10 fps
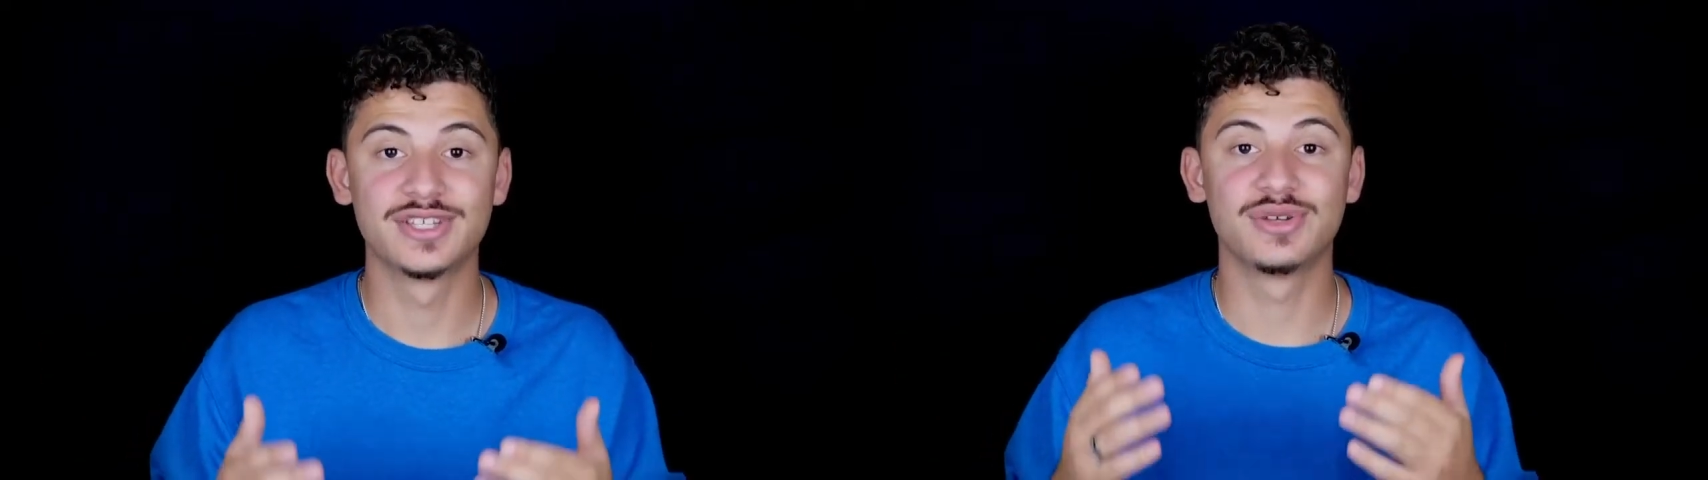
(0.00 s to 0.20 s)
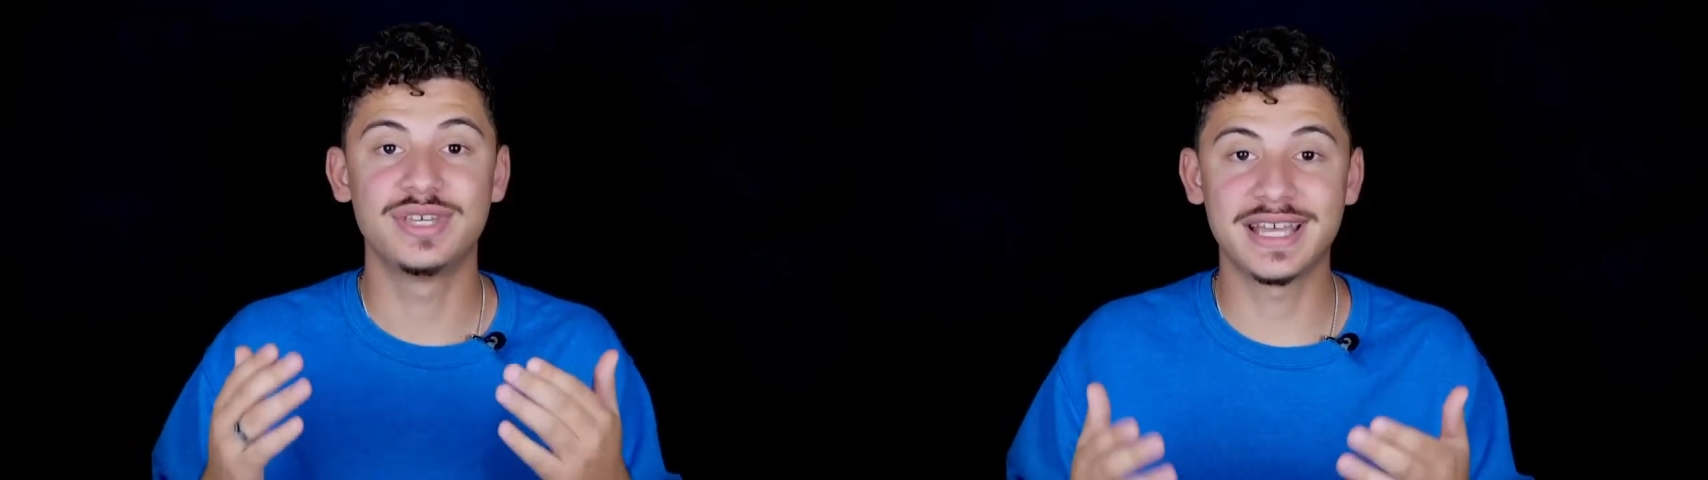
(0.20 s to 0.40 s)

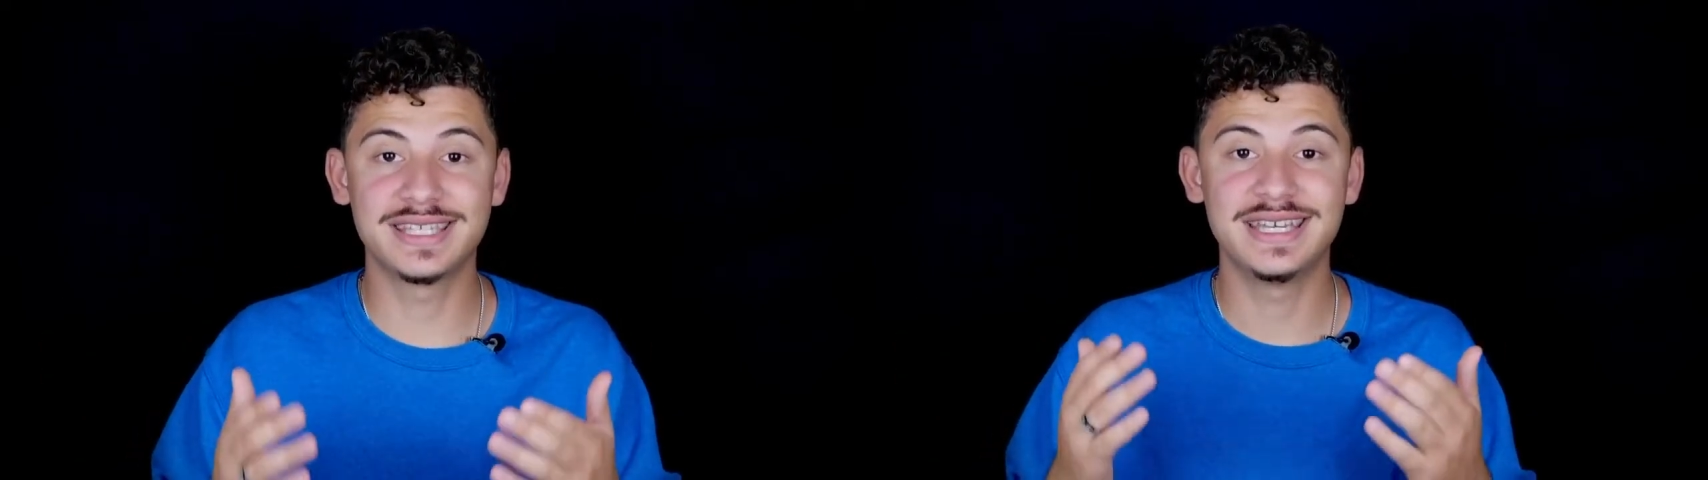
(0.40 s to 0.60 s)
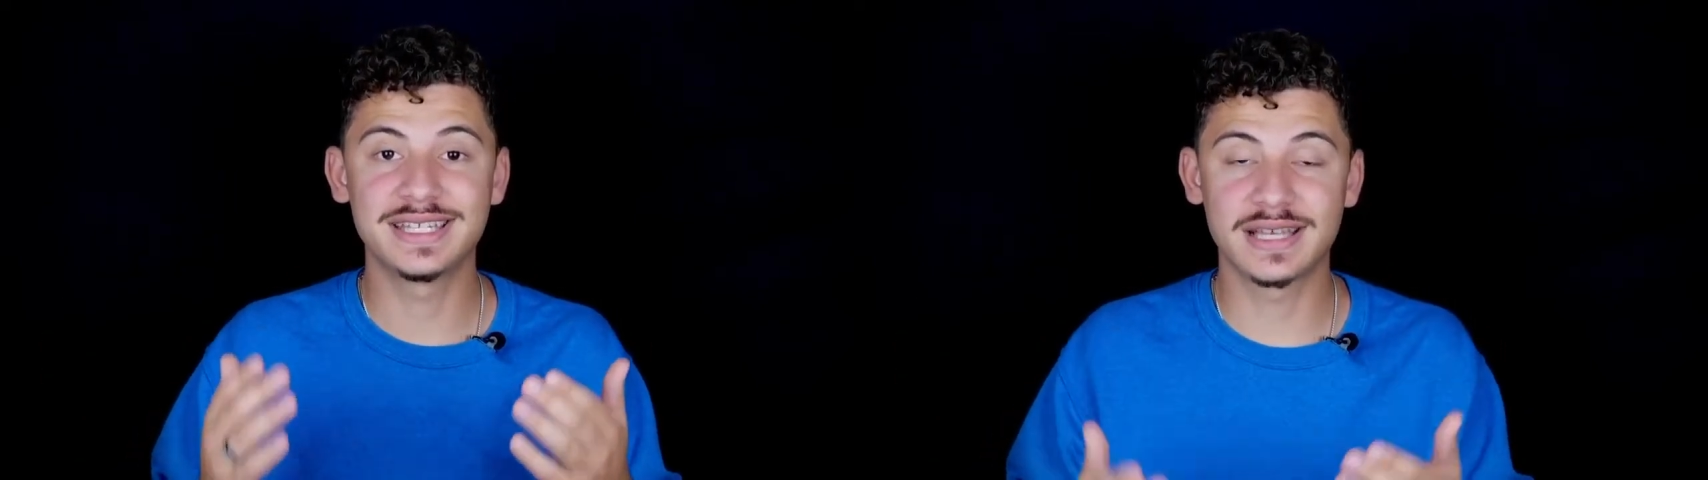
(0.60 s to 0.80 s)
So
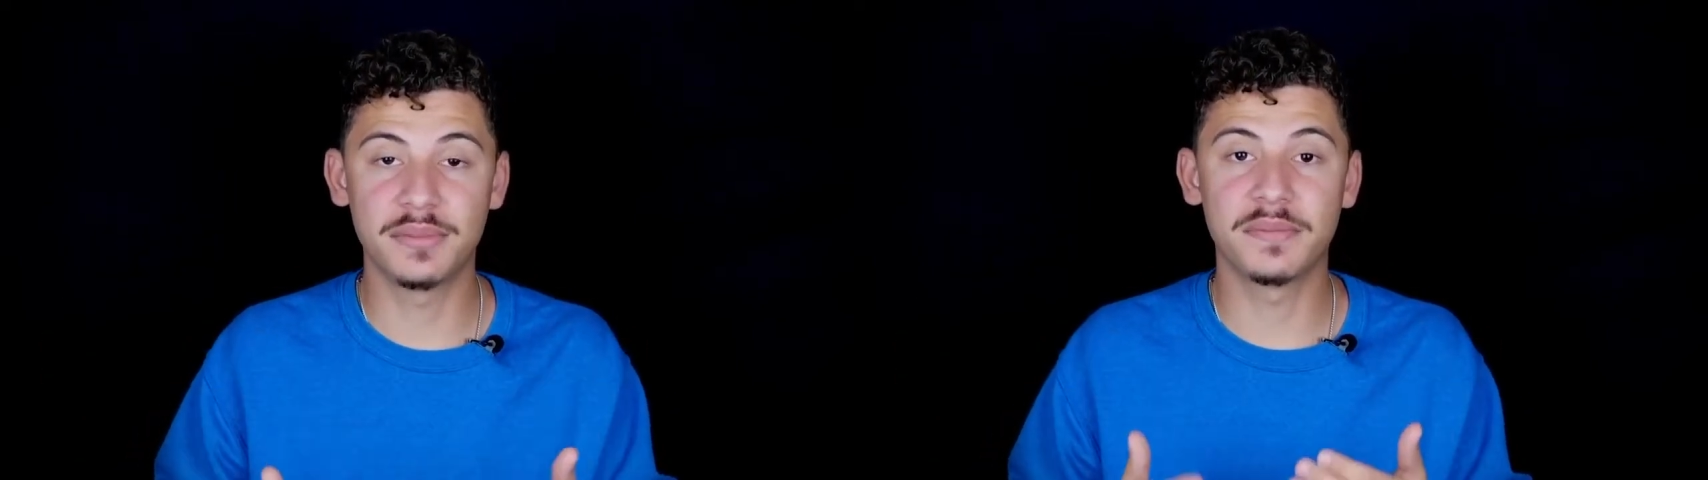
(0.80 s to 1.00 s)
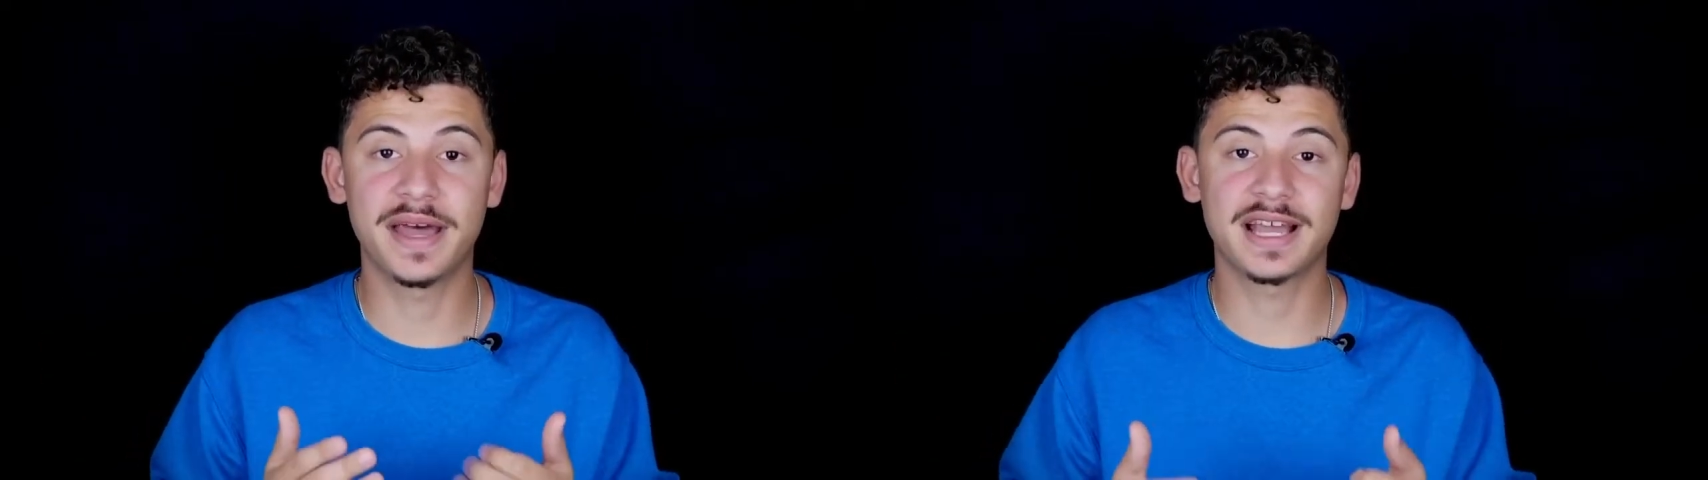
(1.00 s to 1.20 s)
yes, he is
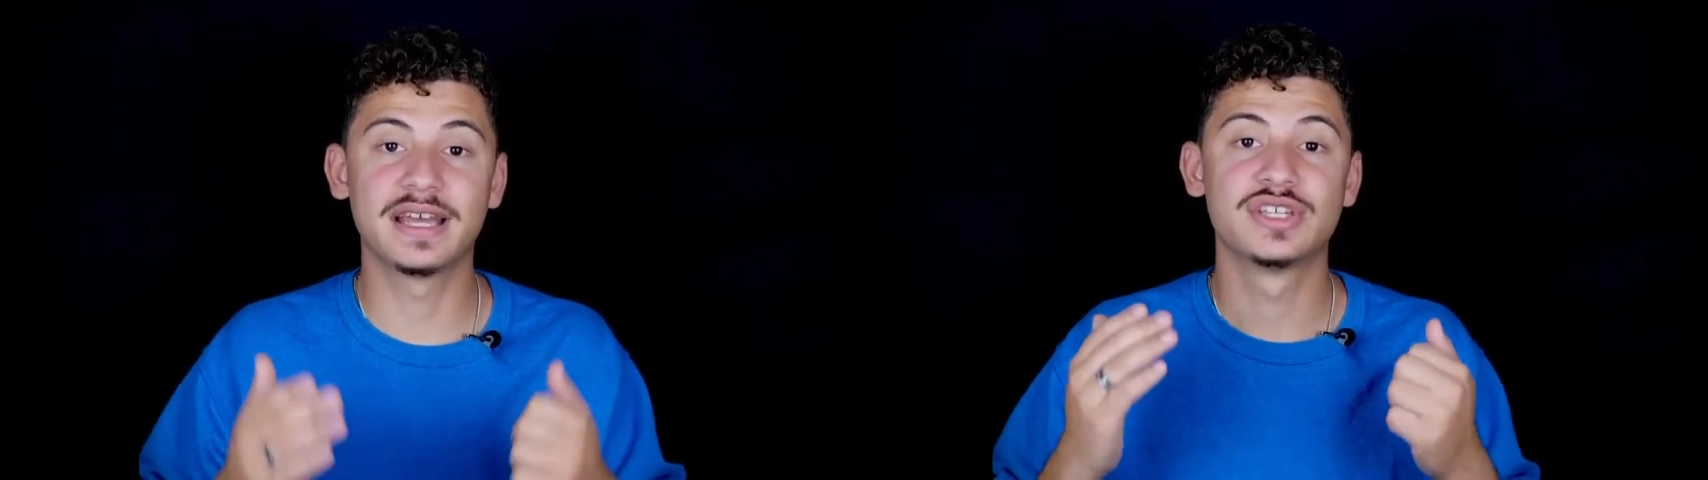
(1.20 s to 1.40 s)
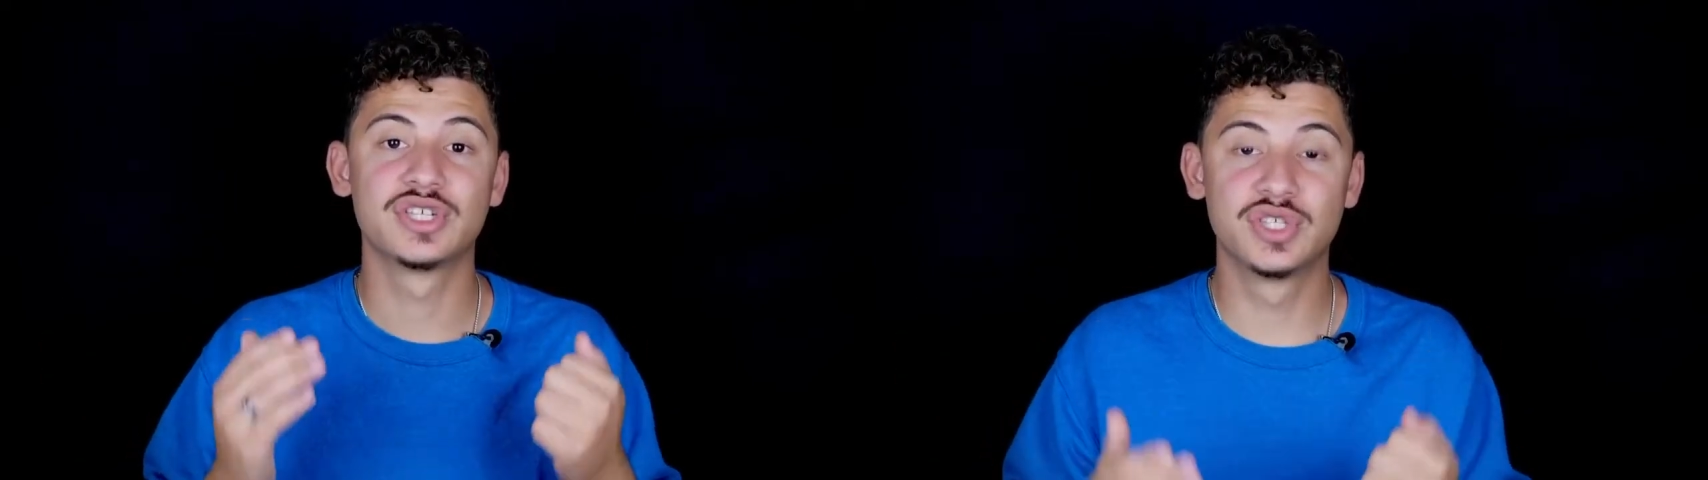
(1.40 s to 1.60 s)
coming
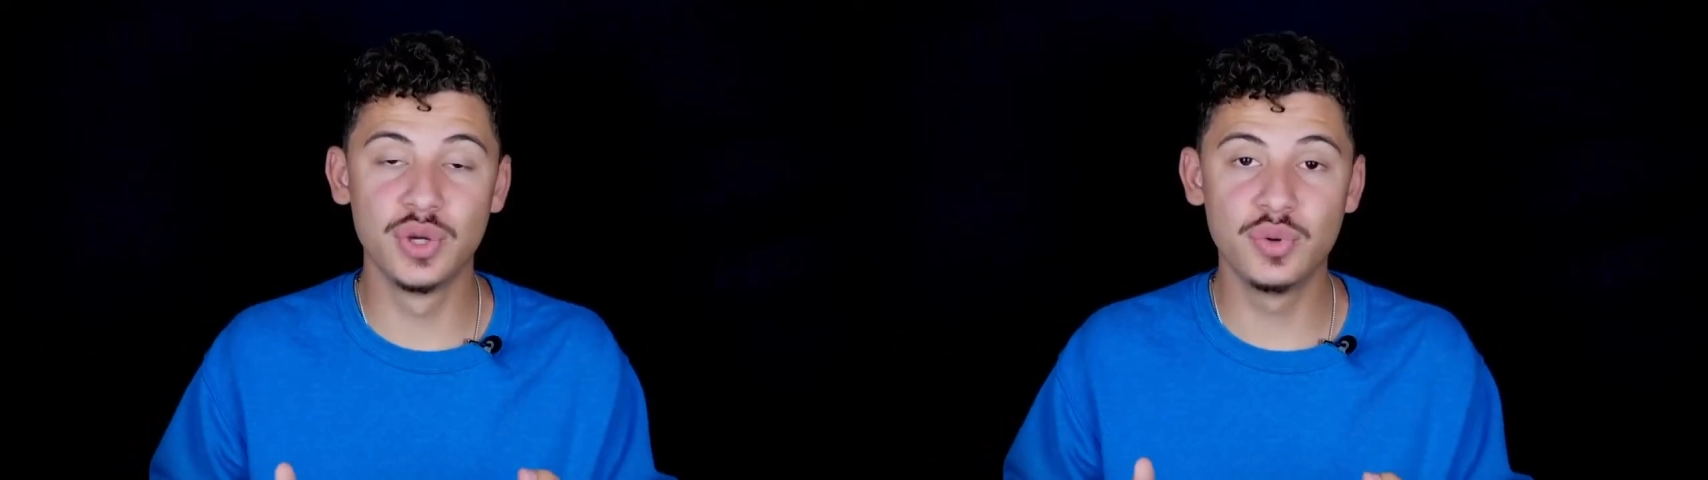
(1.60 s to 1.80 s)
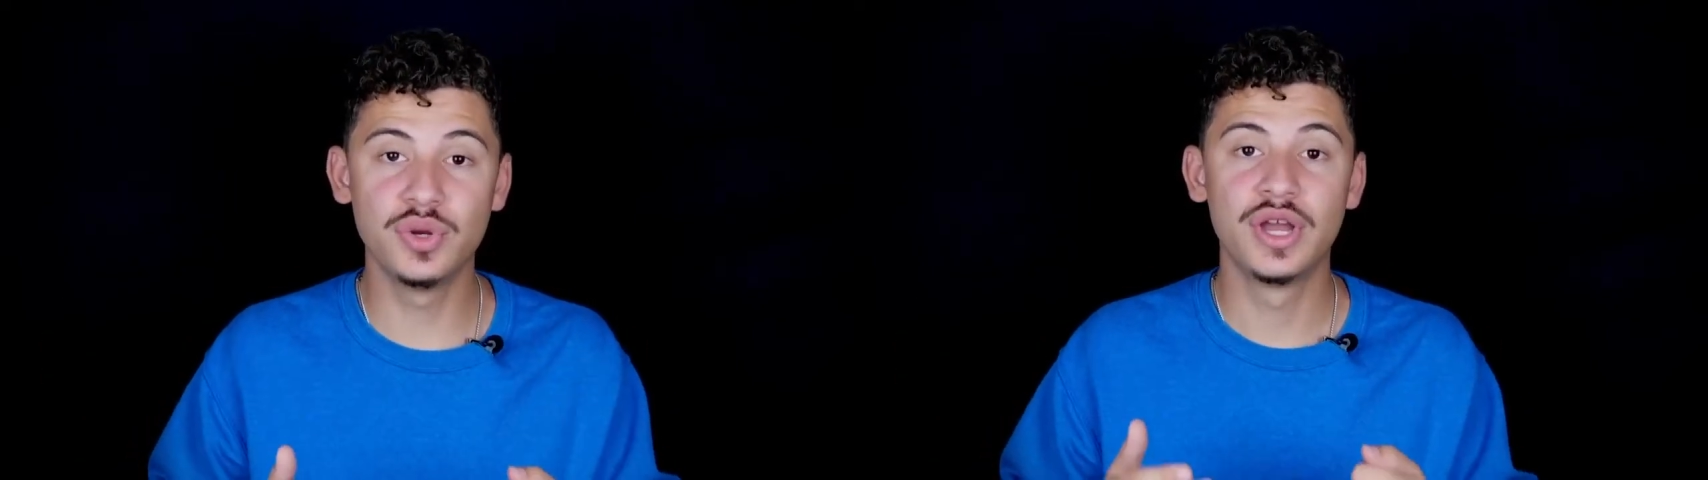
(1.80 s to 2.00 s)
back
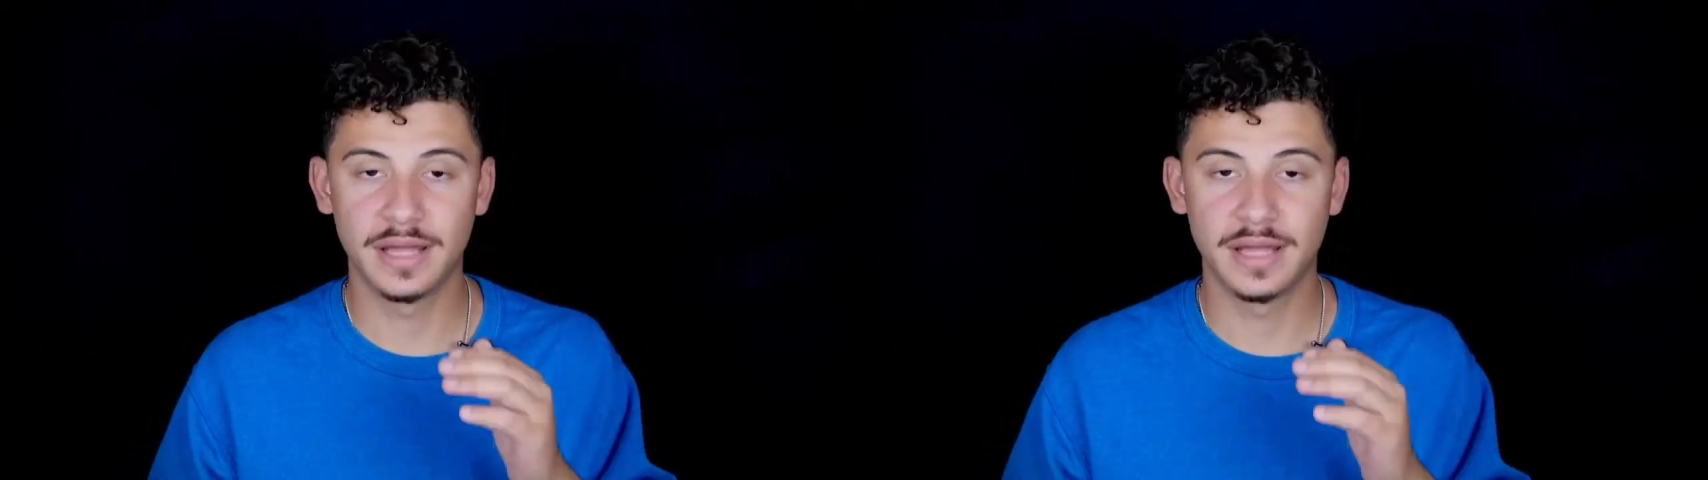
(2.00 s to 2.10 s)
soon.